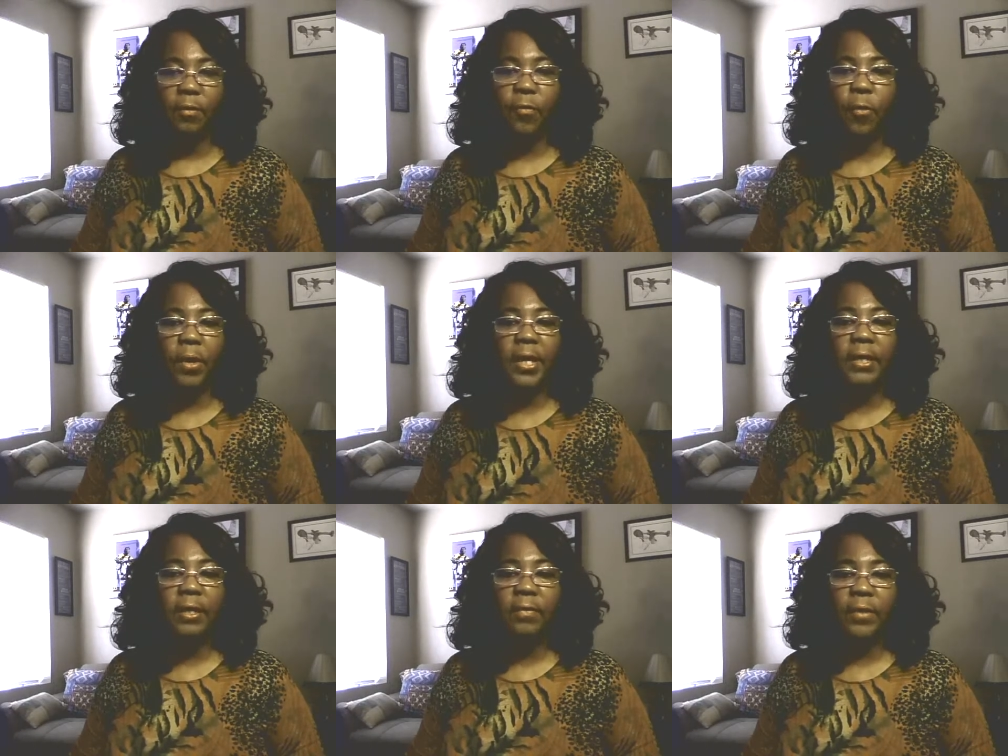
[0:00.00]
for
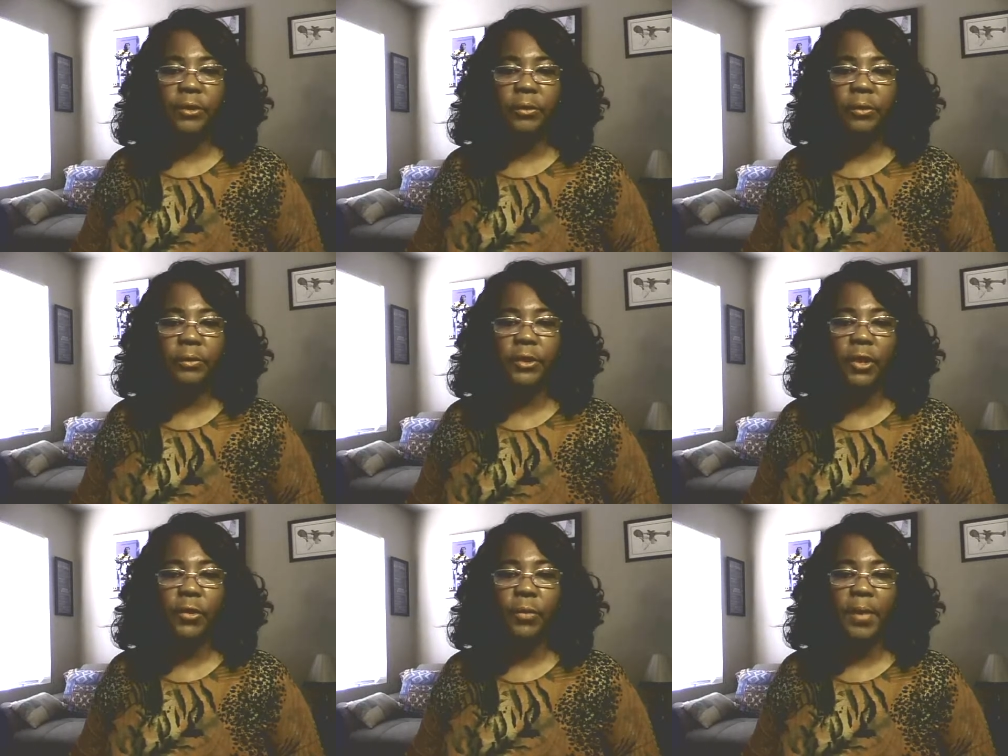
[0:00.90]
individuals
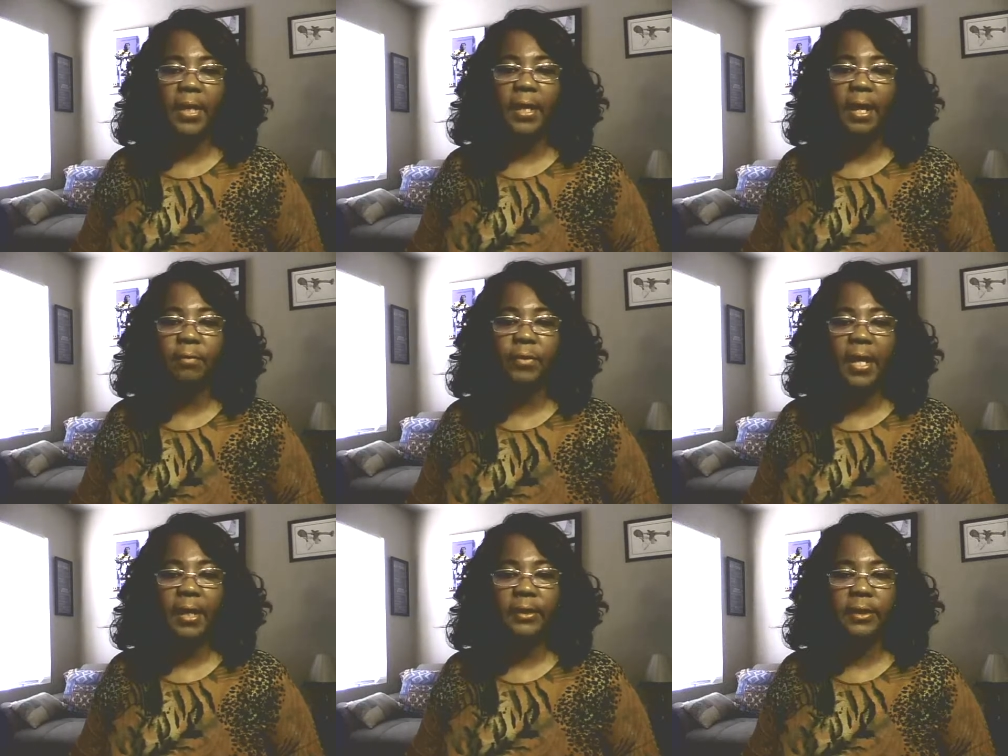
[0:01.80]
who may have
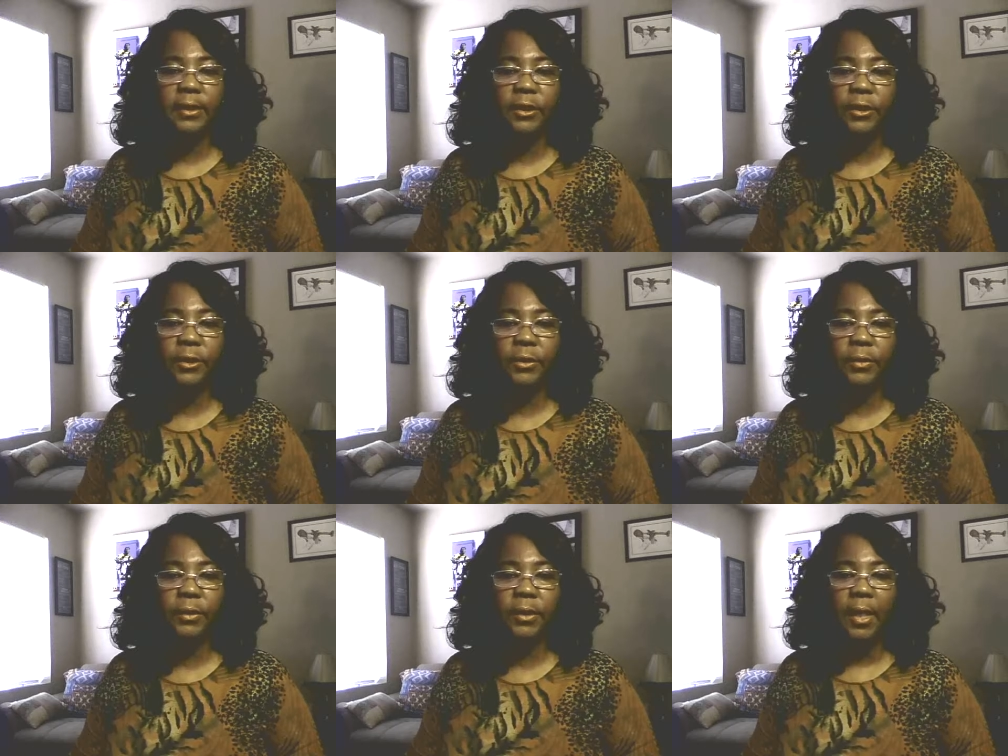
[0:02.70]
tax
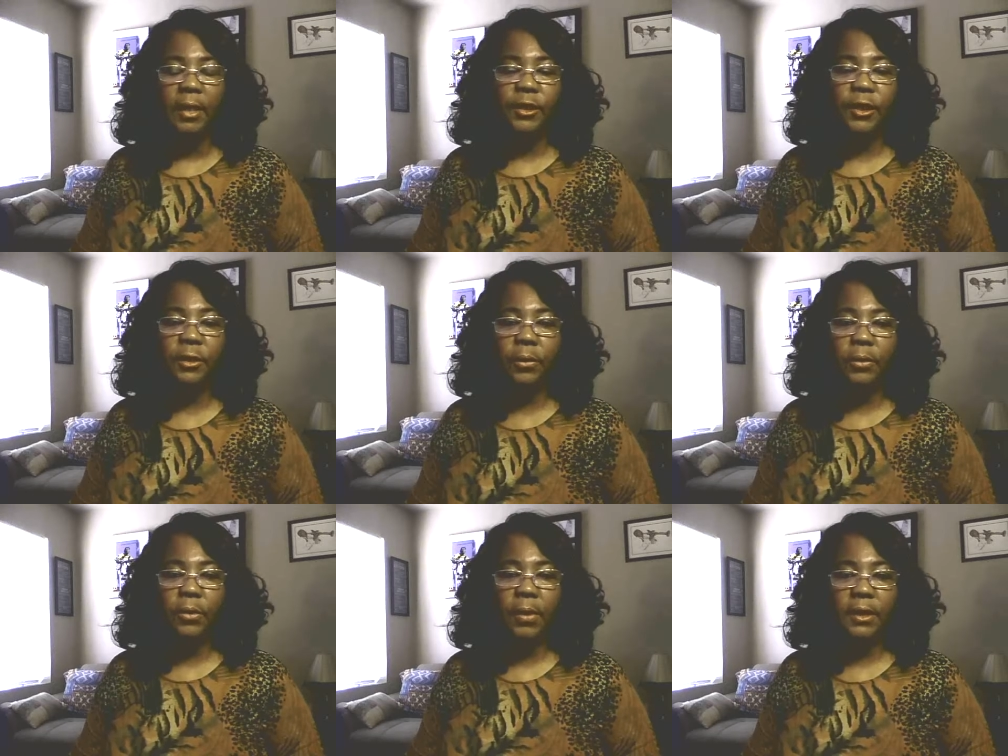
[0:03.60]
issues, general
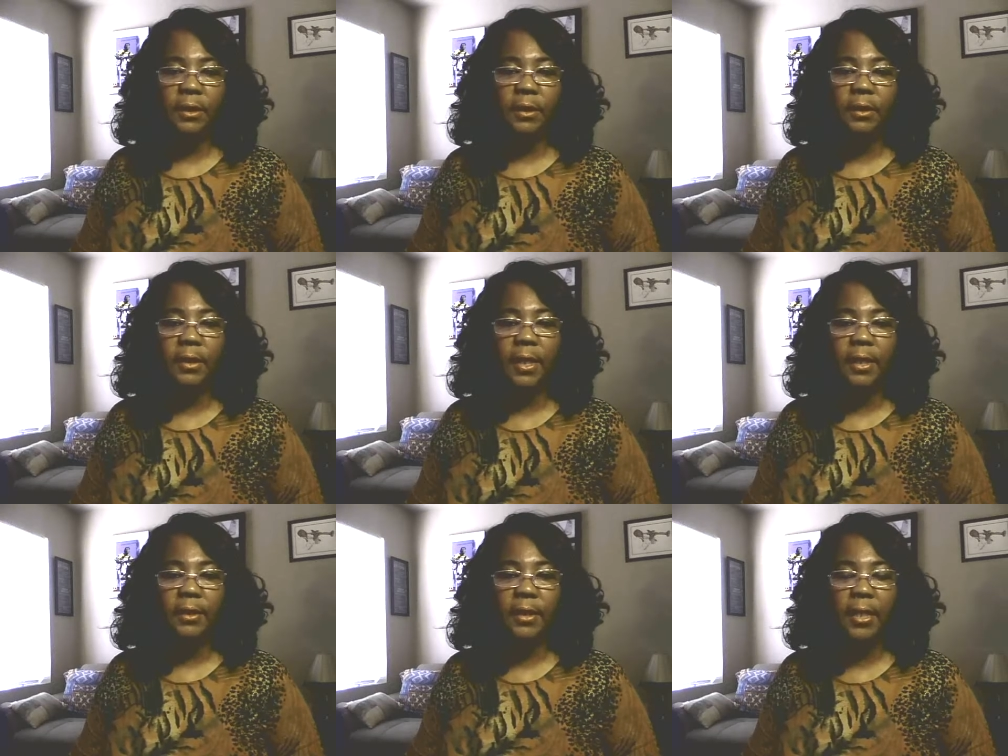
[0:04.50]
questions,
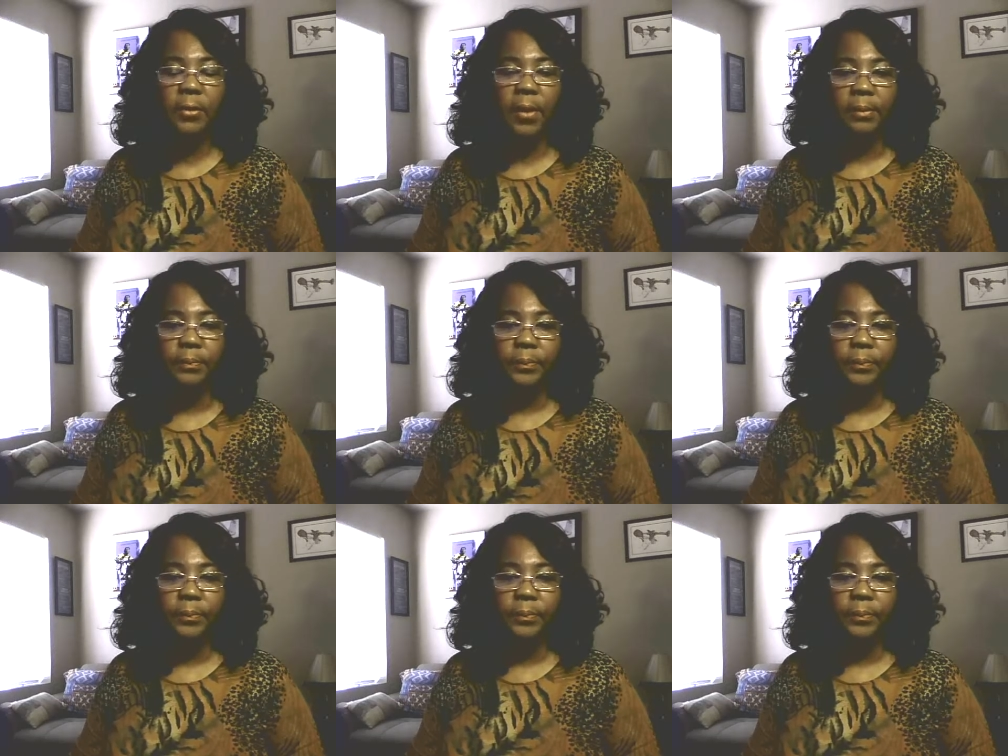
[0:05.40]
etc.